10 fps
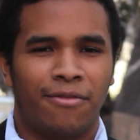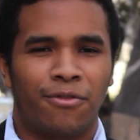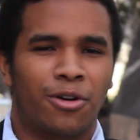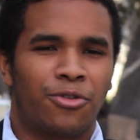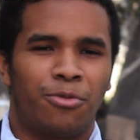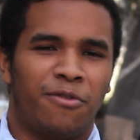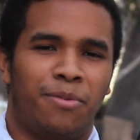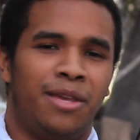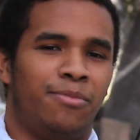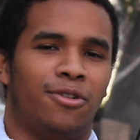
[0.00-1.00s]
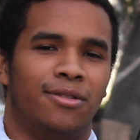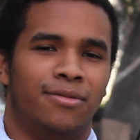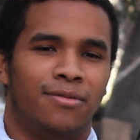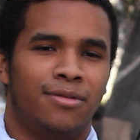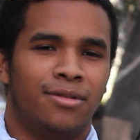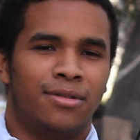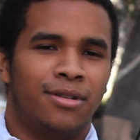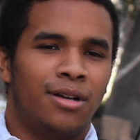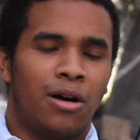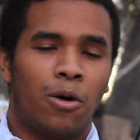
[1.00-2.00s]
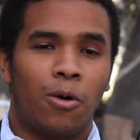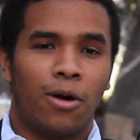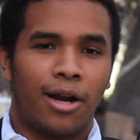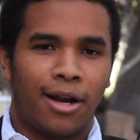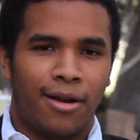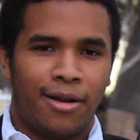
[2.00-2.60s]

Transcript: for a group of people. Or